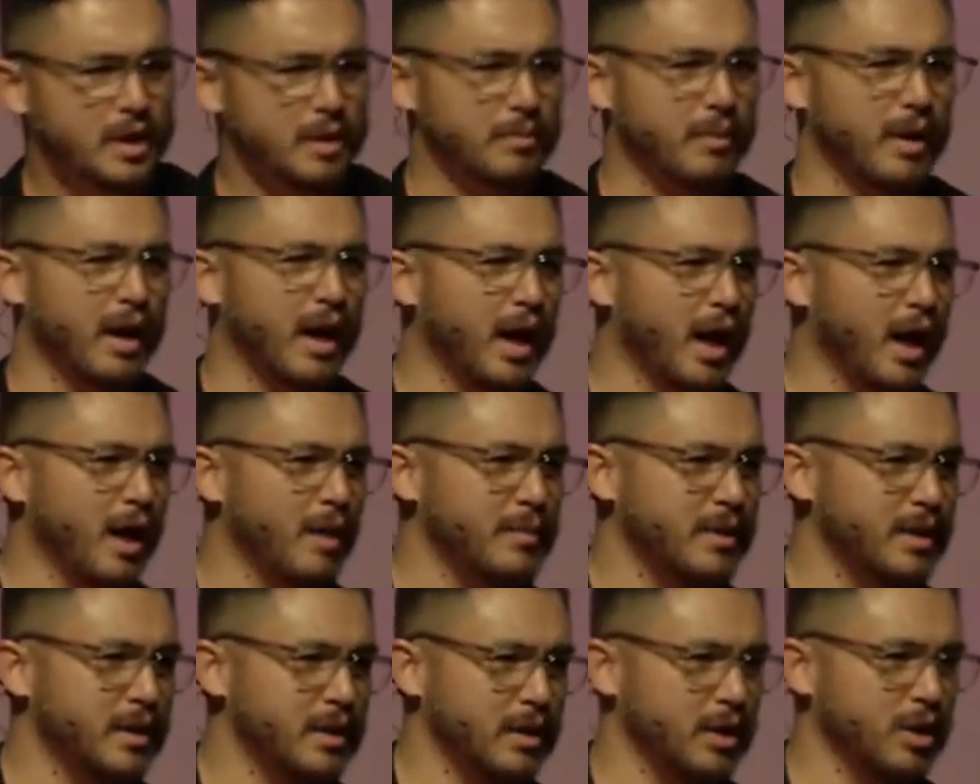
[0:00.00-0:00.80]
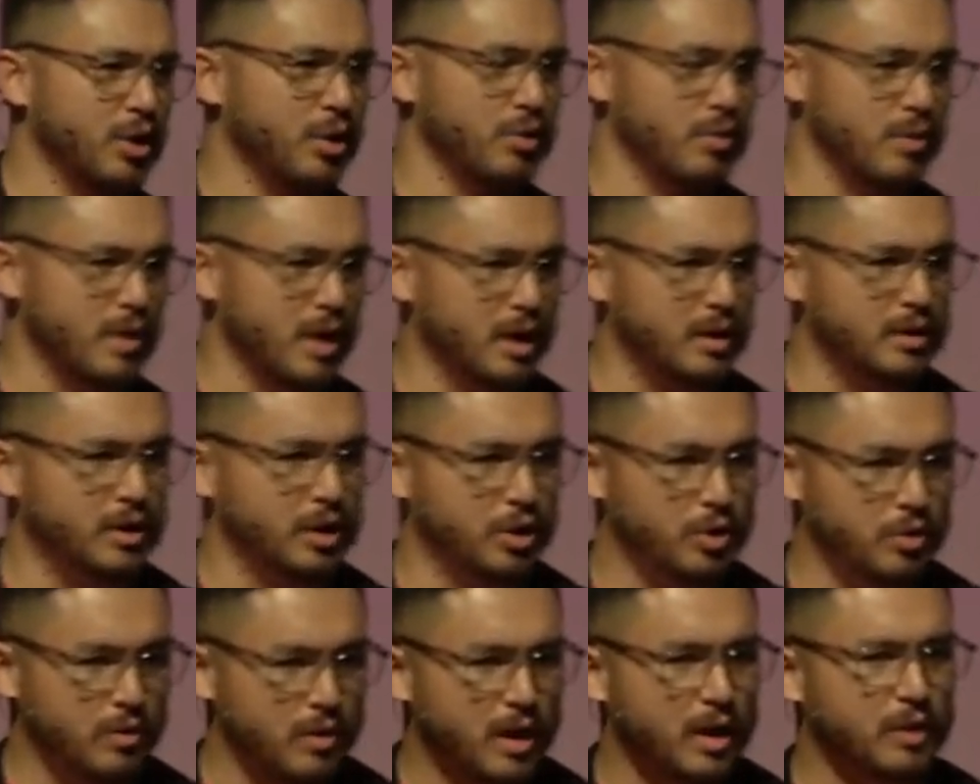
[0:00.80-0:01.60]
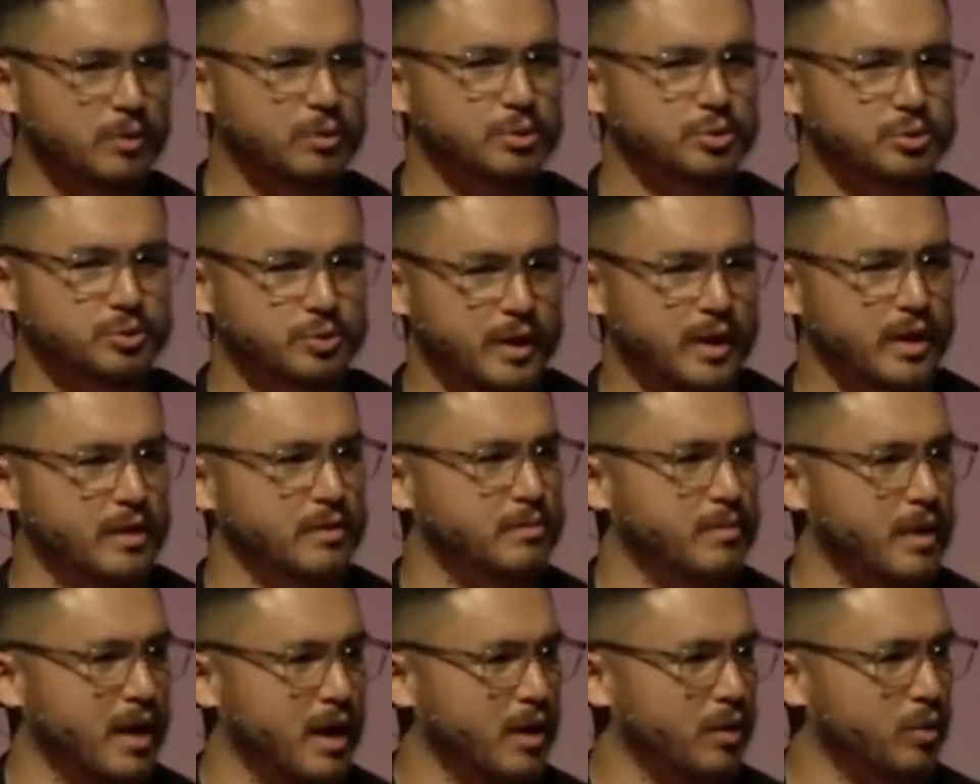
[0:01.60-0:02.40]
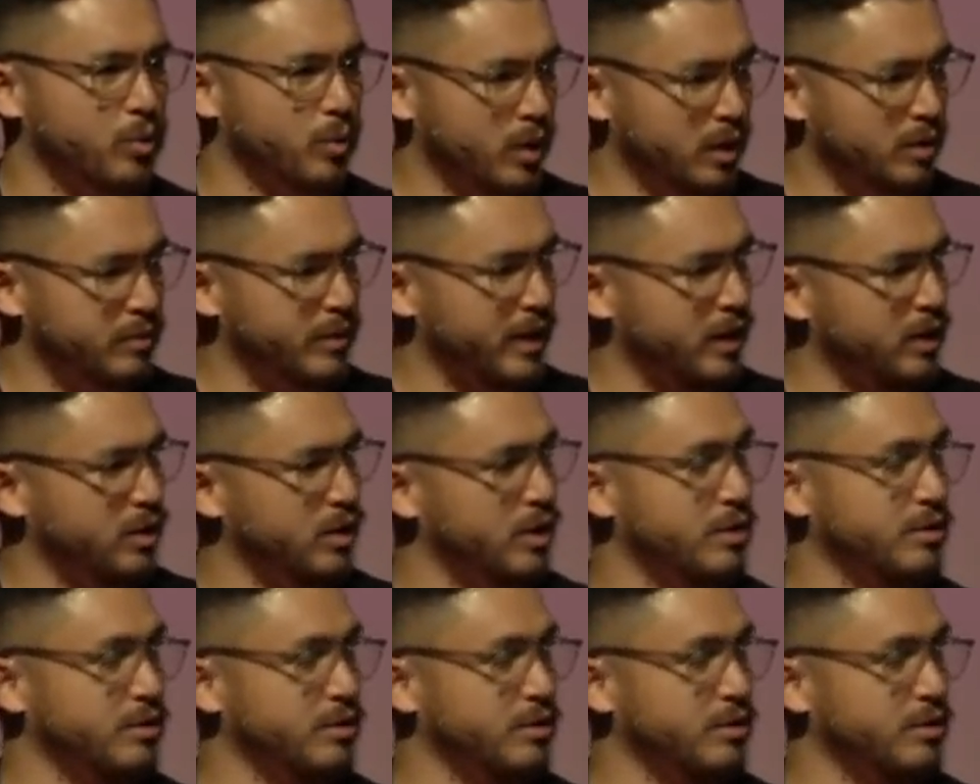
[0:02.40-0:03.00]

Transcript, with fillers: Muhammad, the Quran was written by one man.